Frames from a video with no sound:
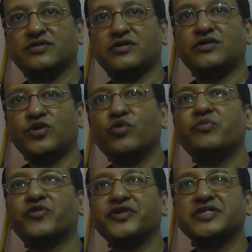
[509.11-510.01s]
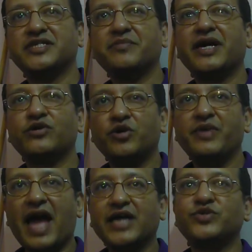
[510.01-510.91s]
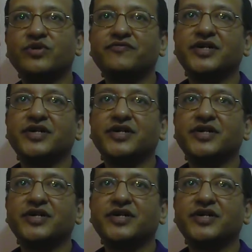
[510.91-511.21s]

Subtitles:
The lower professions. They might not be actual